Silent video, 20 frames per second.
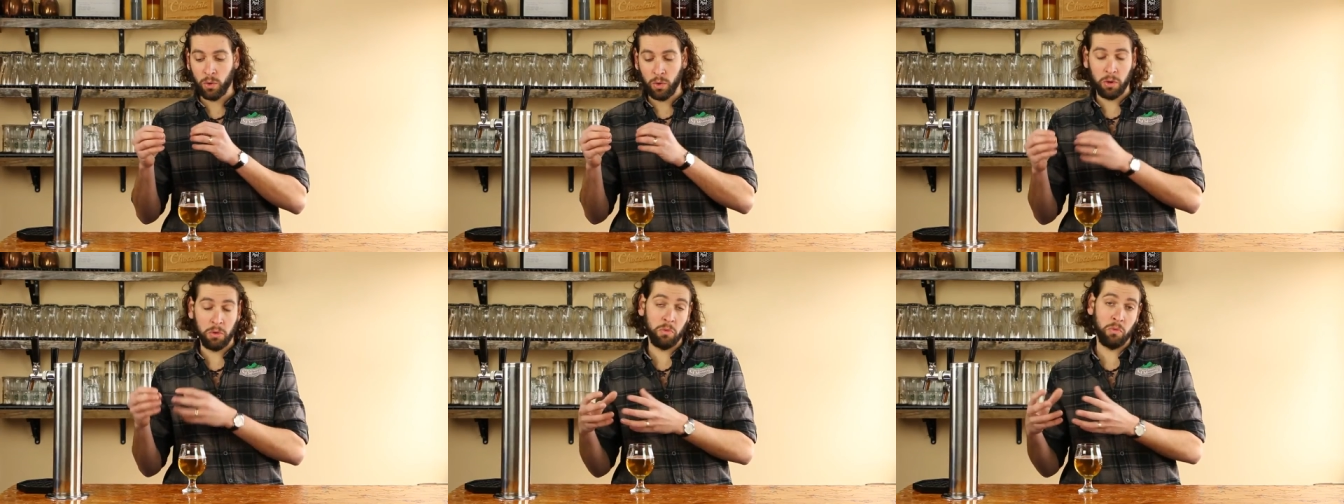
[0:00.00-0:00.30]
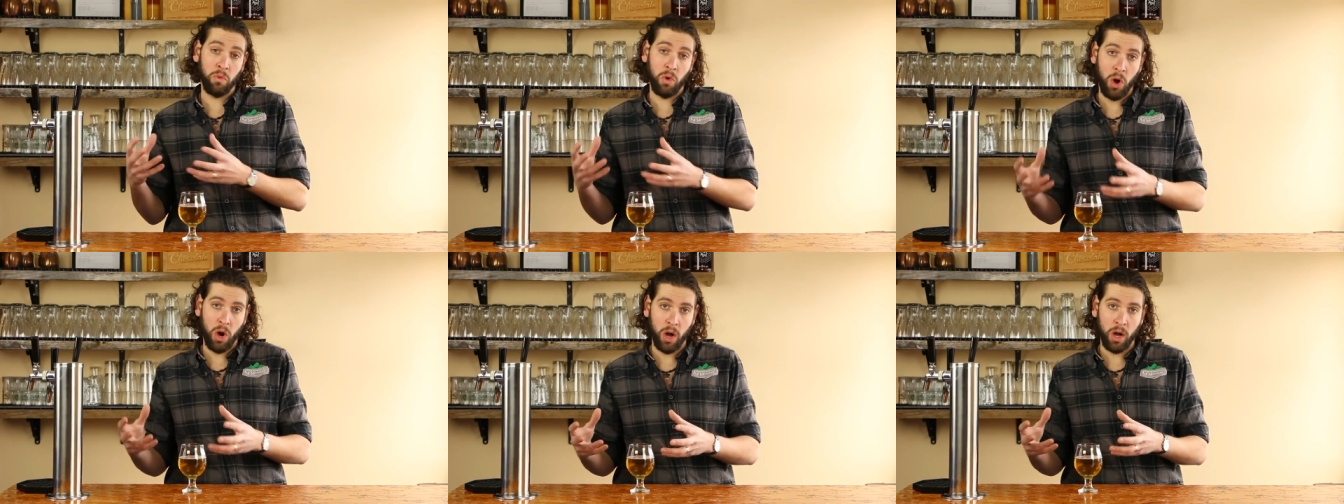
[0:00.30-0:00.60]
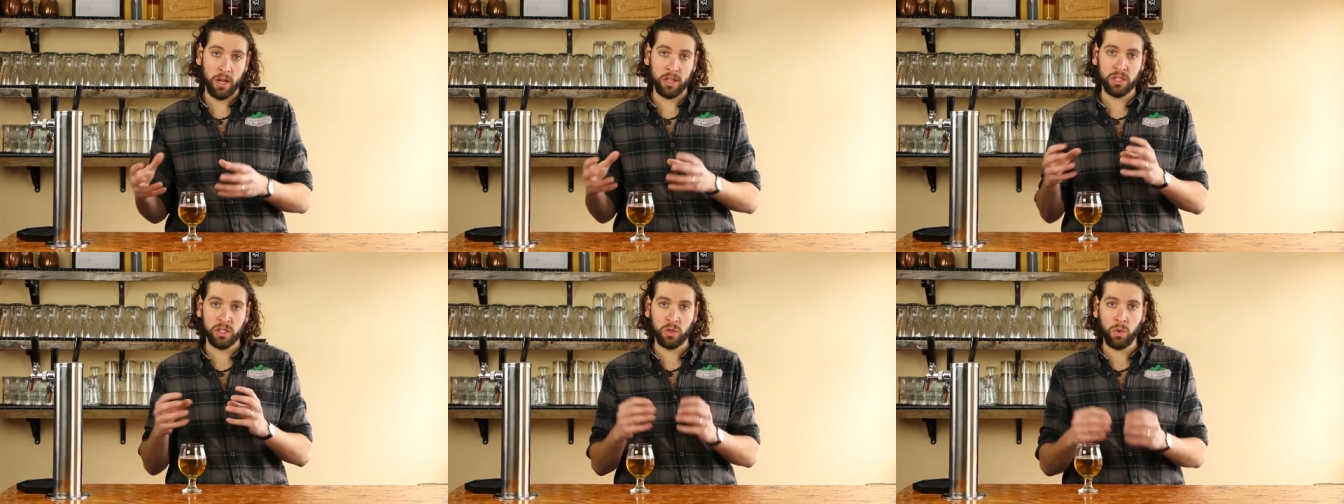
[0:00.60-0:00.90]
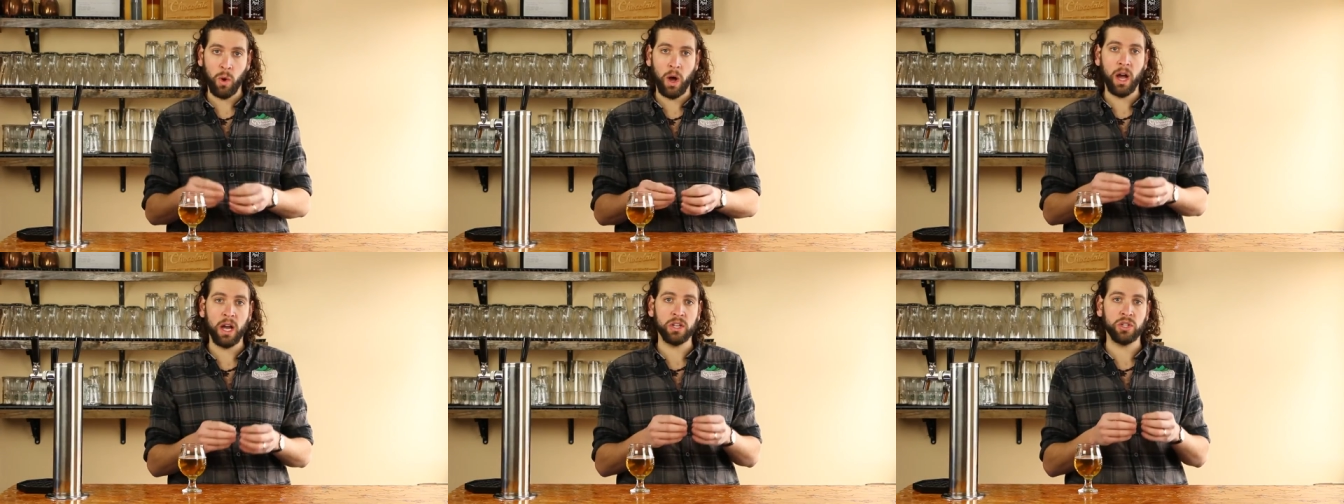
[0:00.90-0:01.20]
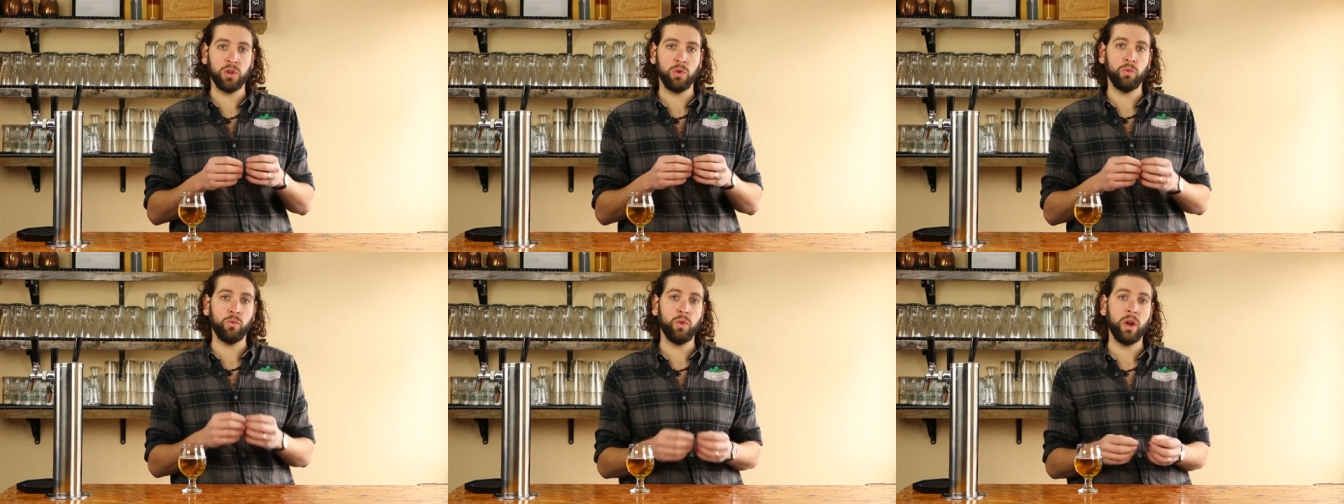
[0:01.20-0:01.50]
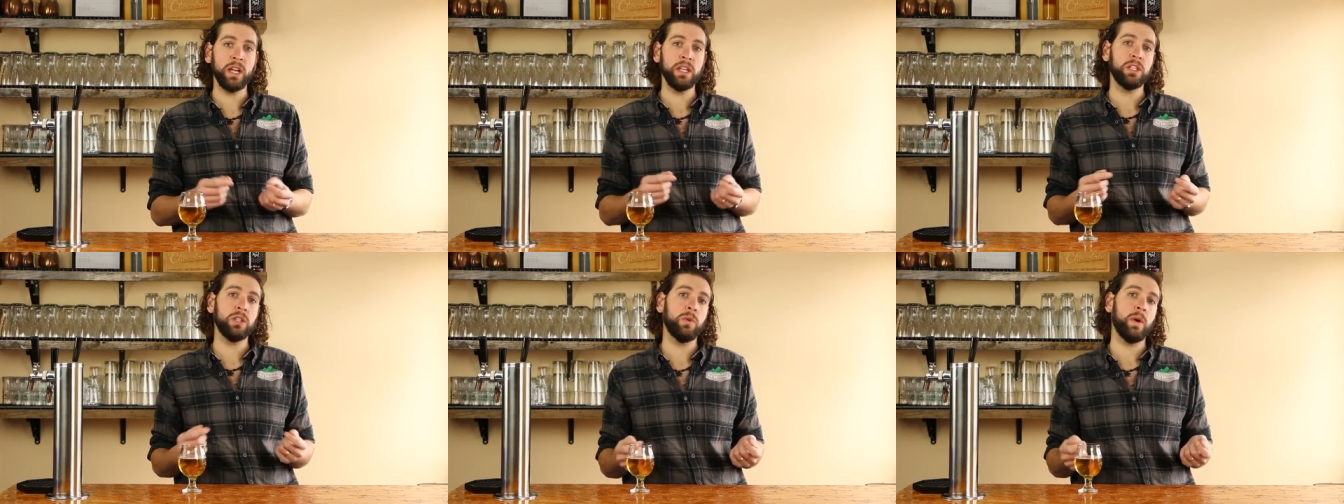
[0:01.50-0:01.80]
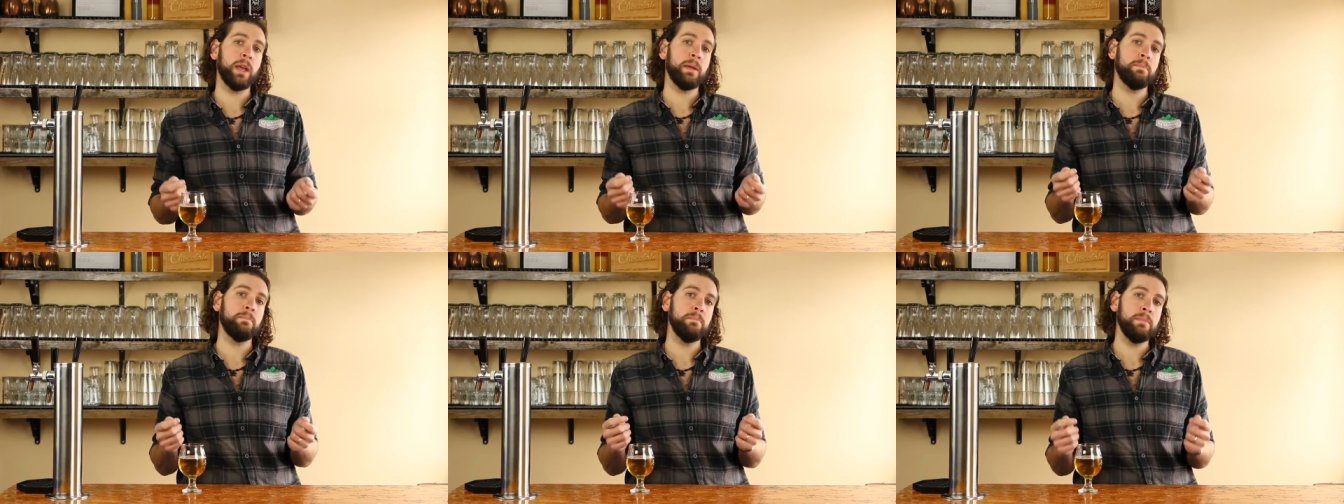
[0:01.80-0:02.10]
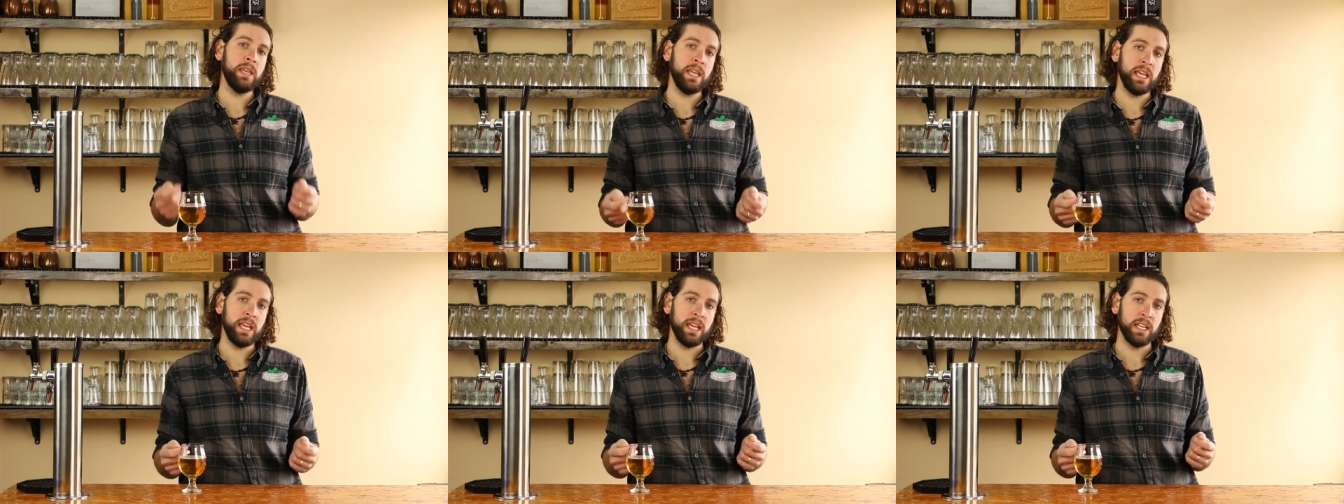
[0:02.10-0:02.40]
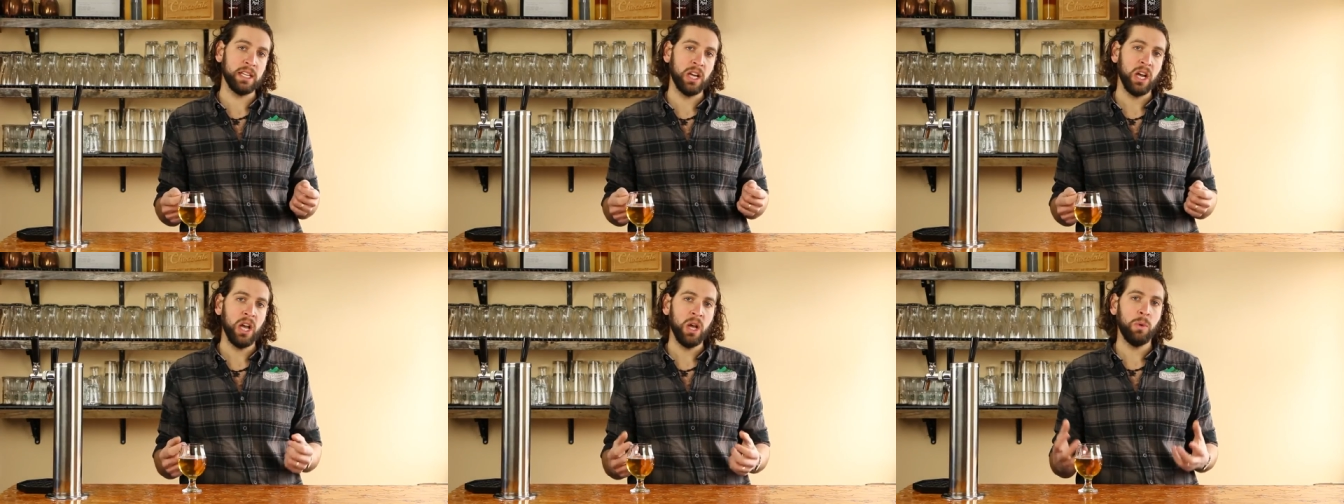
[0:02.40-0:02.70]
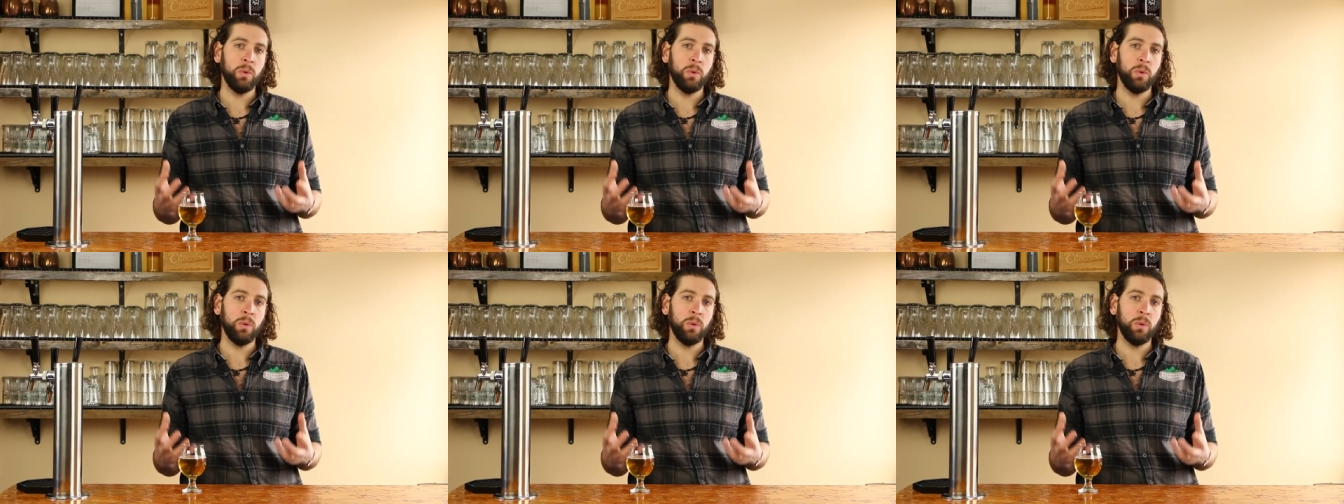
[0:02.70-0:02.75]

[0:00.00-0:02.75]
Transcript: or raw squash right to a mead